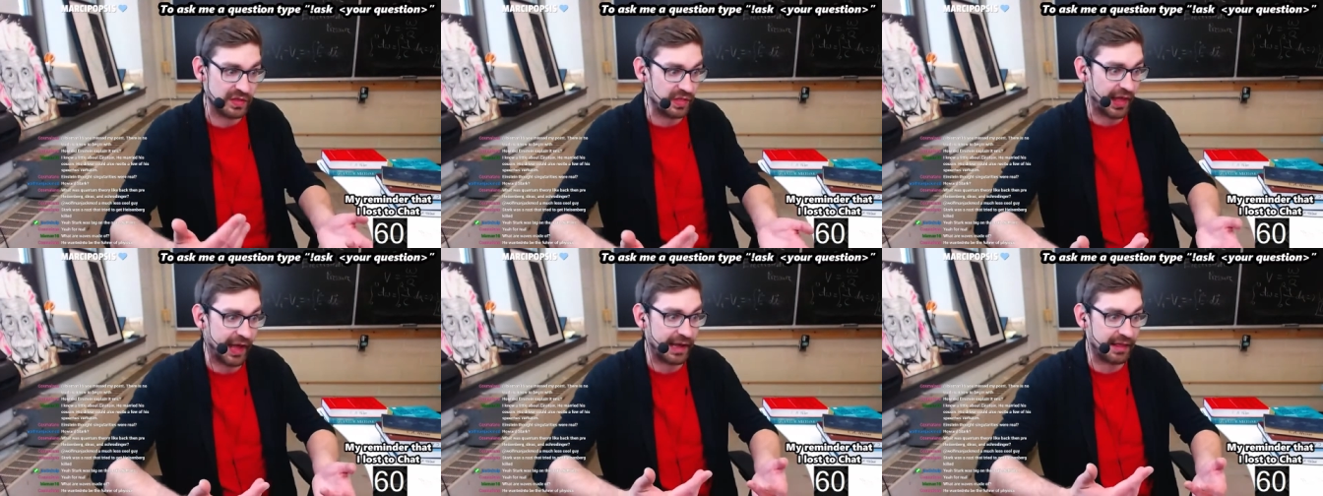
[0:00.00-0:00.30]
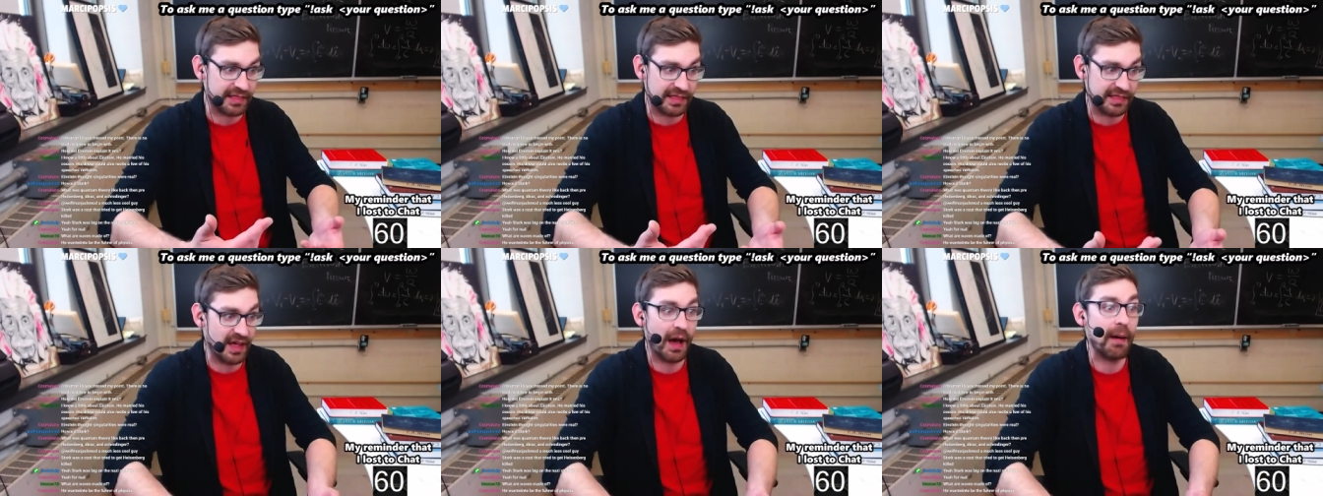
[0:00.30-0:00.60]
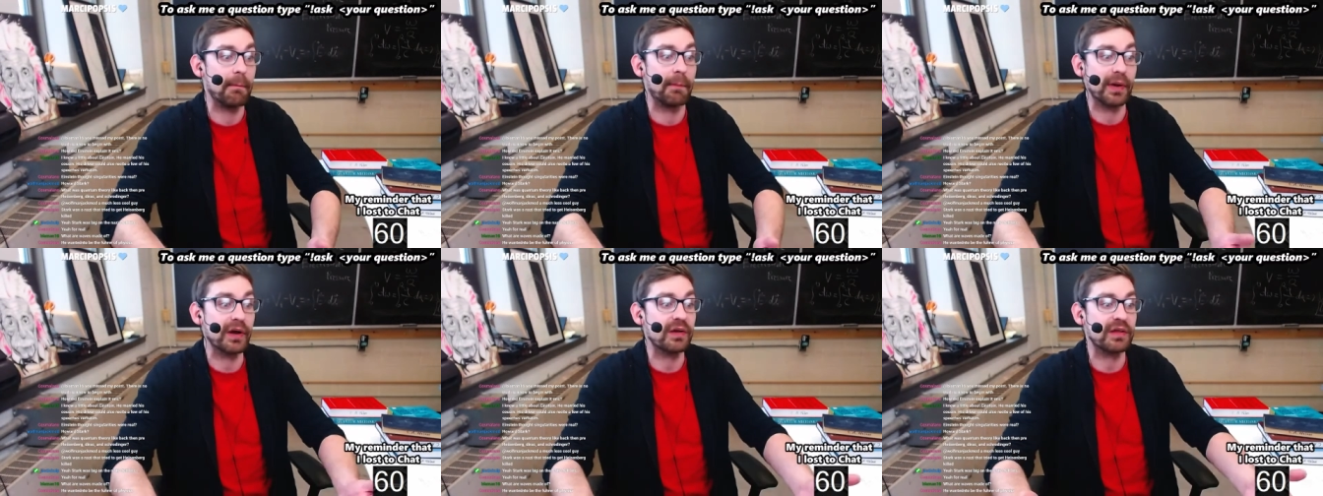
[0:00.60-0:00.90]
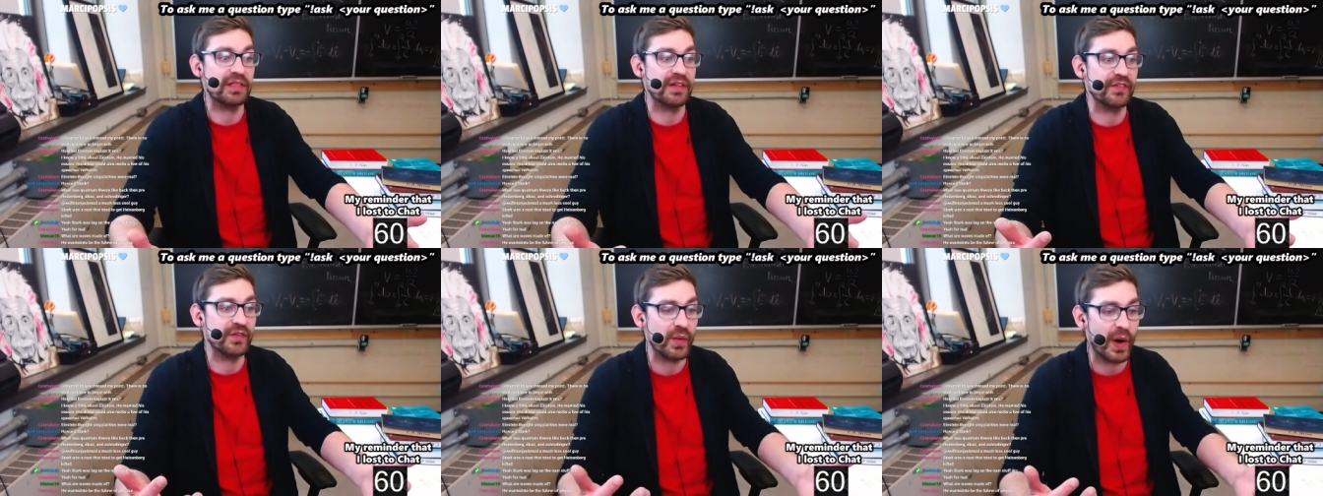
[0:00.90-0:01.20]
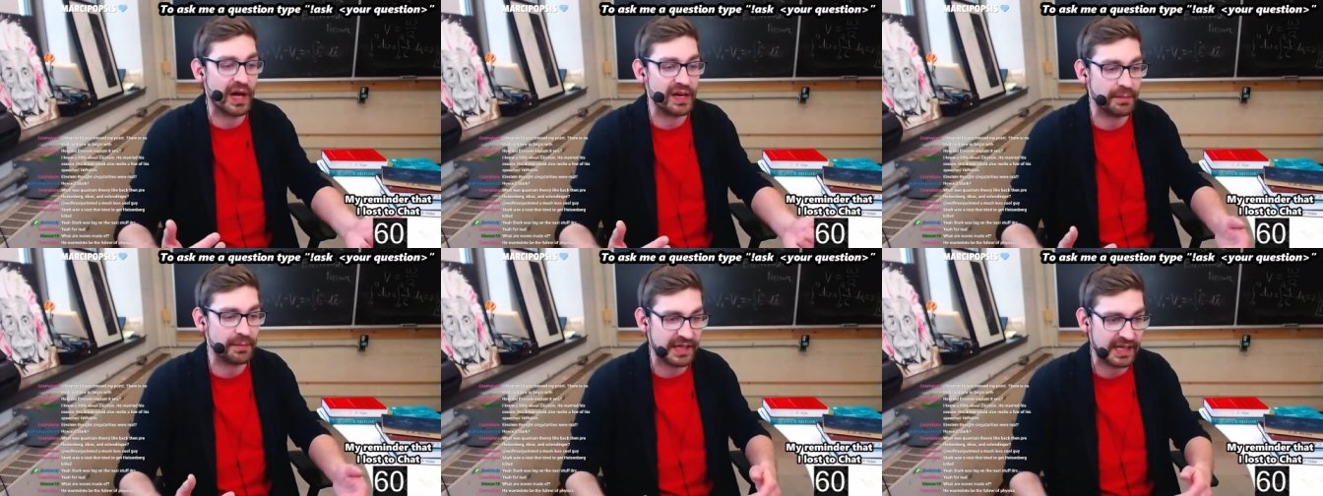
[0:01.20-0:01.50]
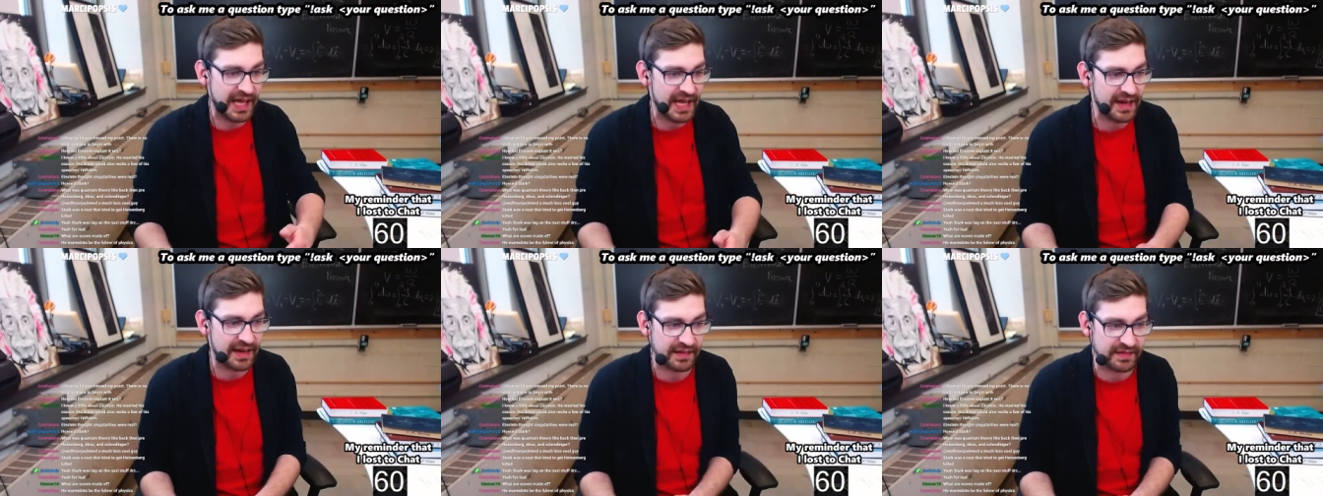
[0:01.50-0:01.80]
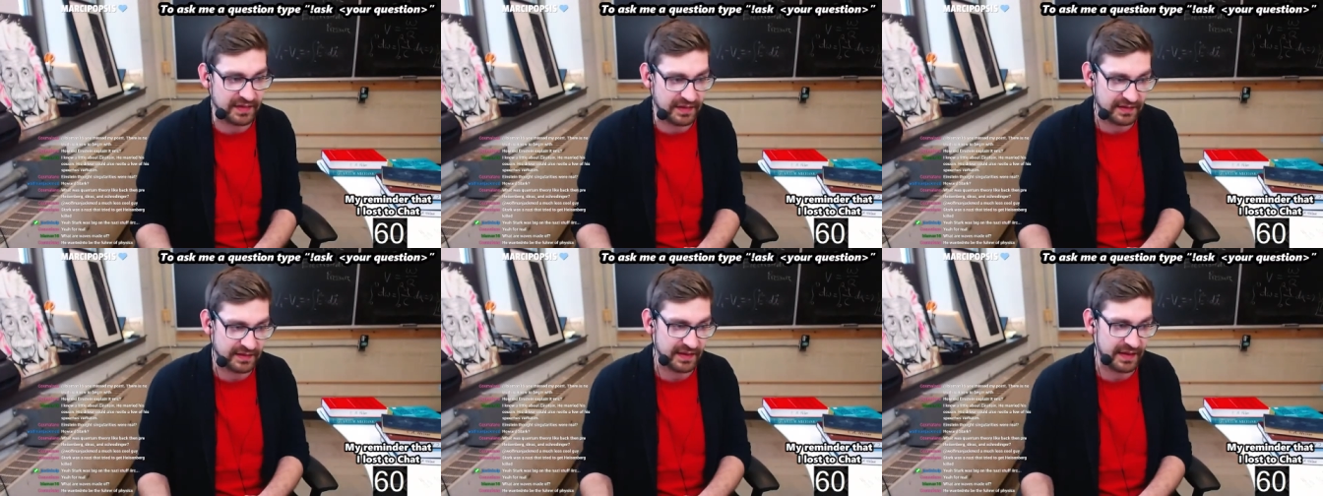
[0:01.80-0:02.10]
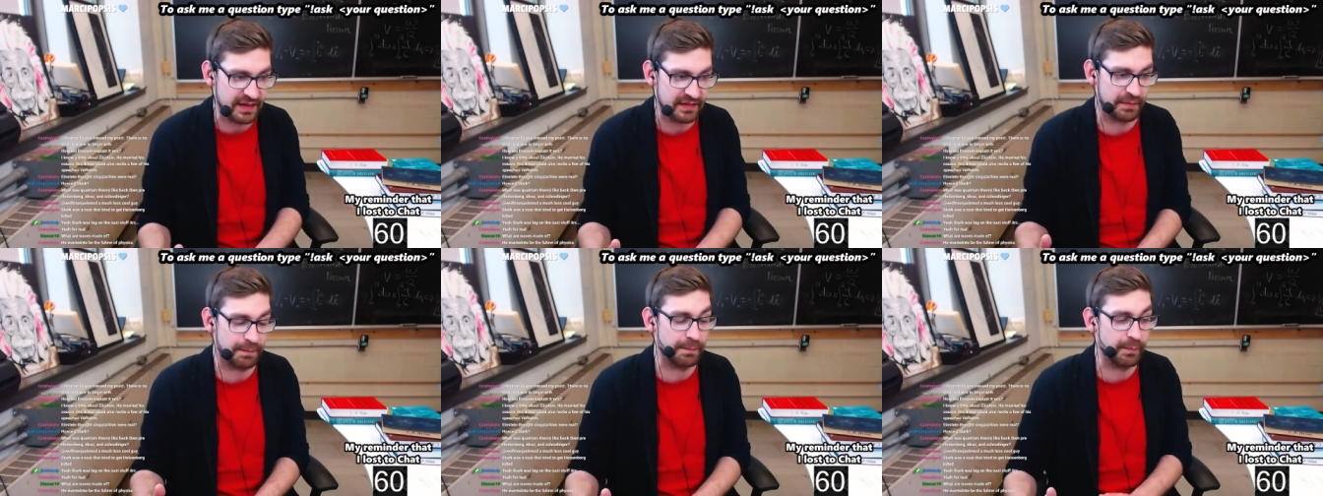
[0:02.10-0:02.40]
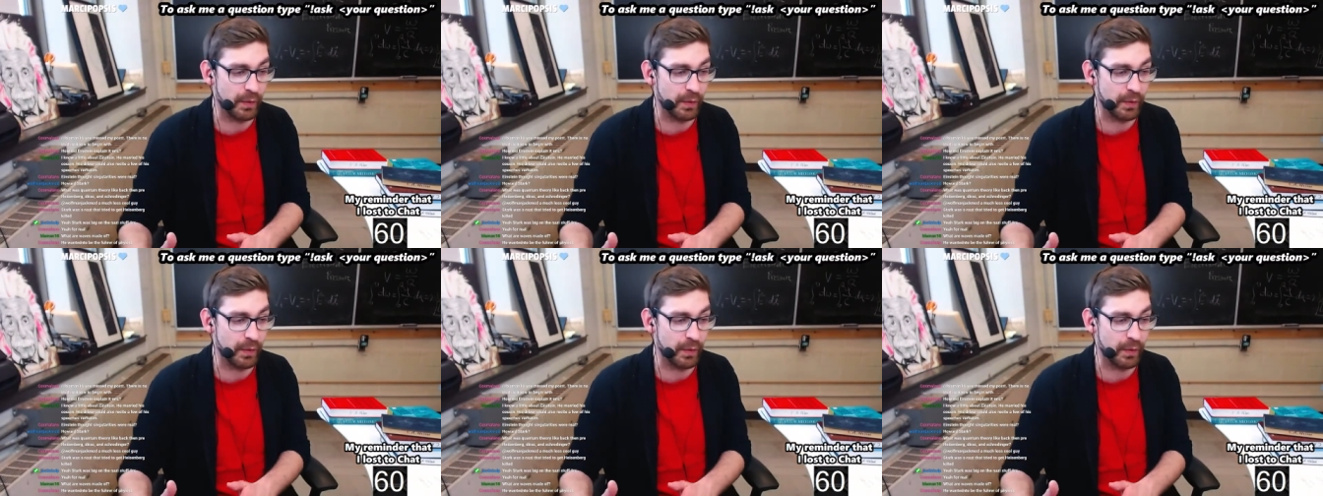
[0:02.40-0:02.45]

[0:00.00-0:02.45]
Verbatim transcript: like the birth of quantum mechanics is is